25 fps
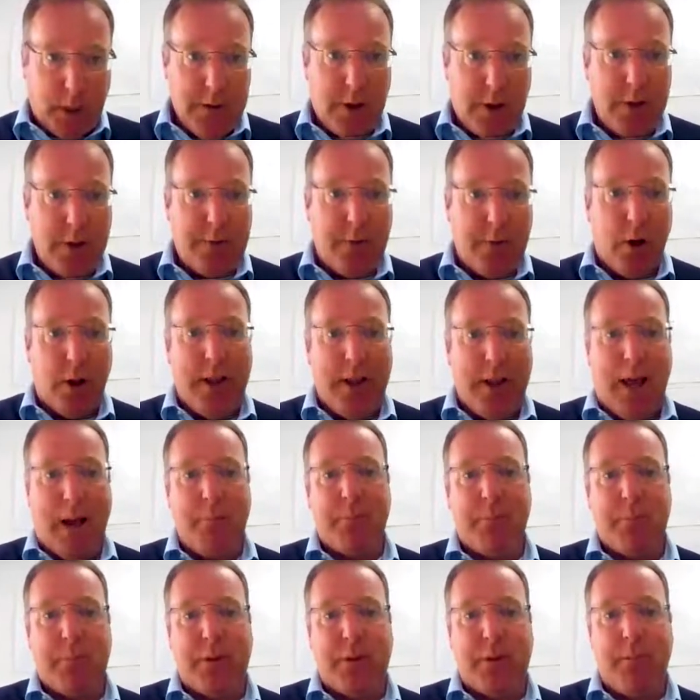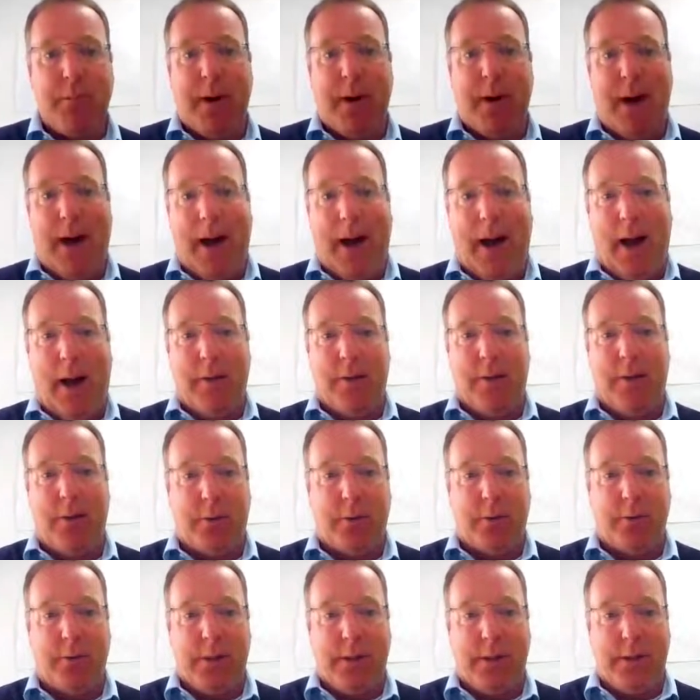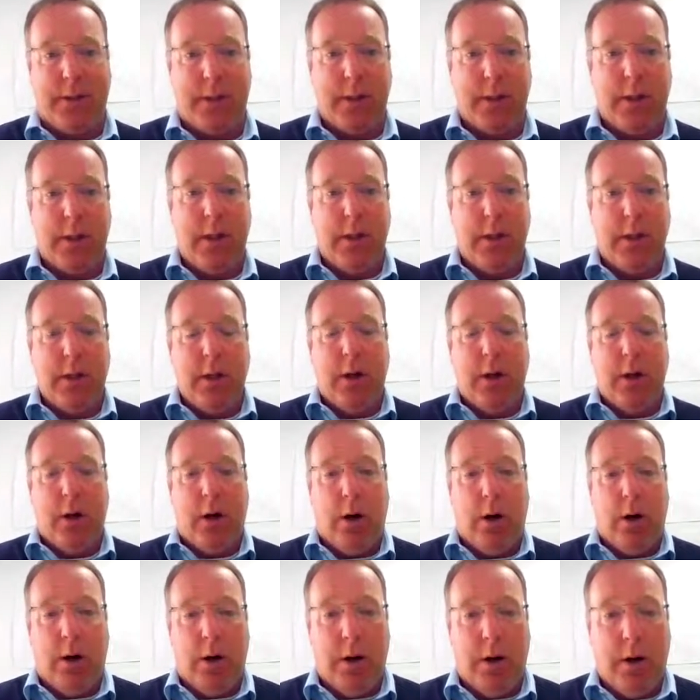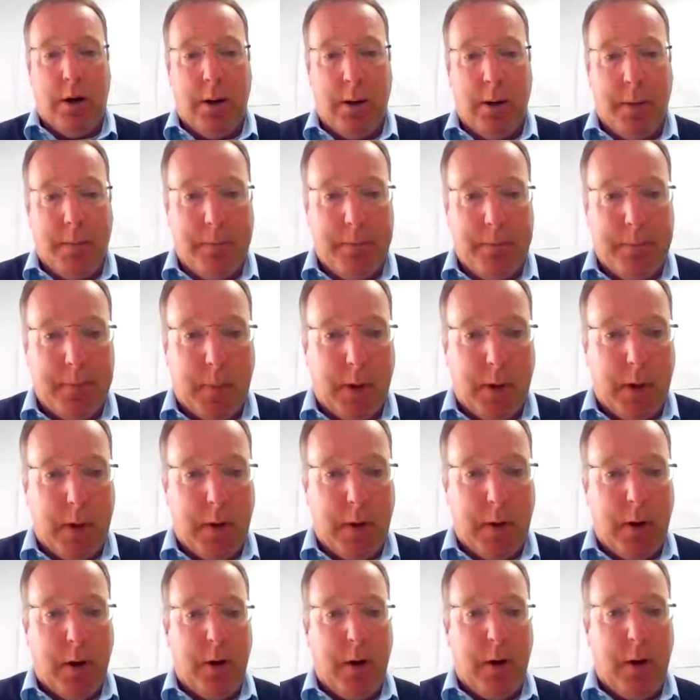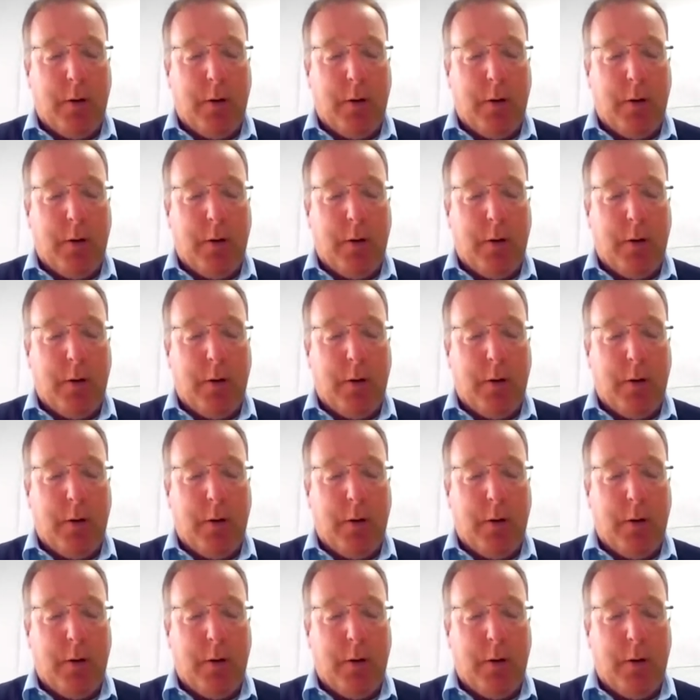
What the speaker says: So you've got Lampsum and Dotted that